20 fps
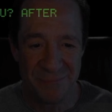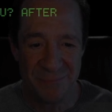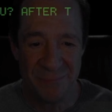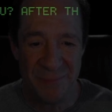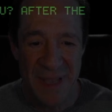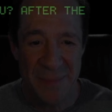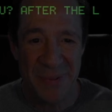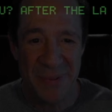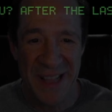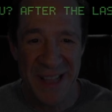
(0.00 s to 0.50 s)

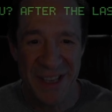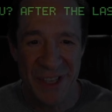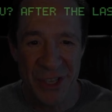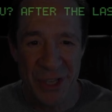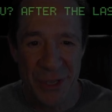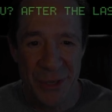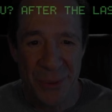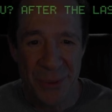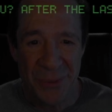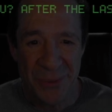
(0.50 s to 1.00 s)
Me play
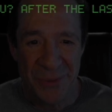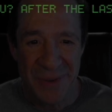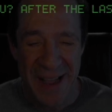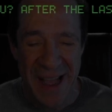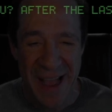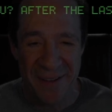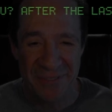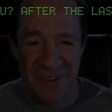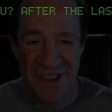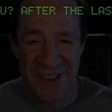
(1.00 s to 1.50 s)
you?
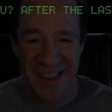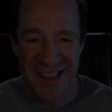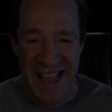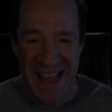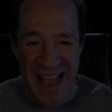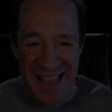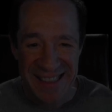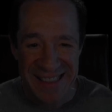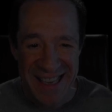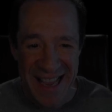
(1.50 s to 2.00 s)
After the
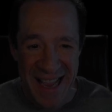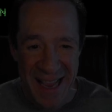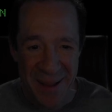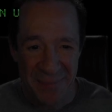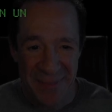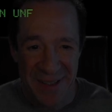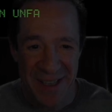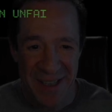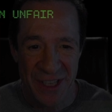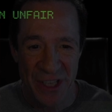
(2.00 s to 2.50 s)
last
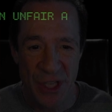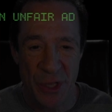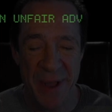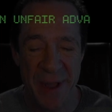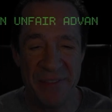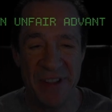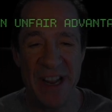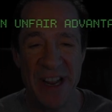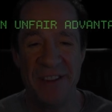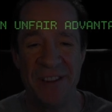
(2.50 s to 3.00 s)
game? You
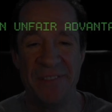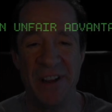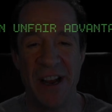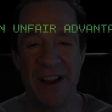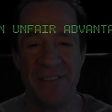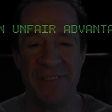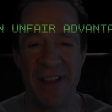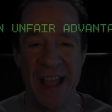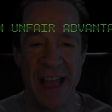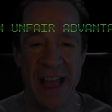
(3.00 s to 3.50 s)
have an unfair
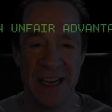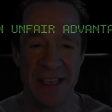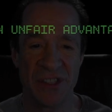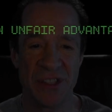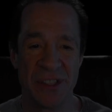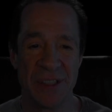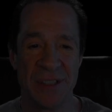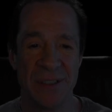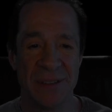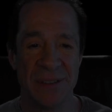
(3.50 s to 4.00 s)

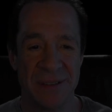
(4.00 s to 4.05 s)
advantage.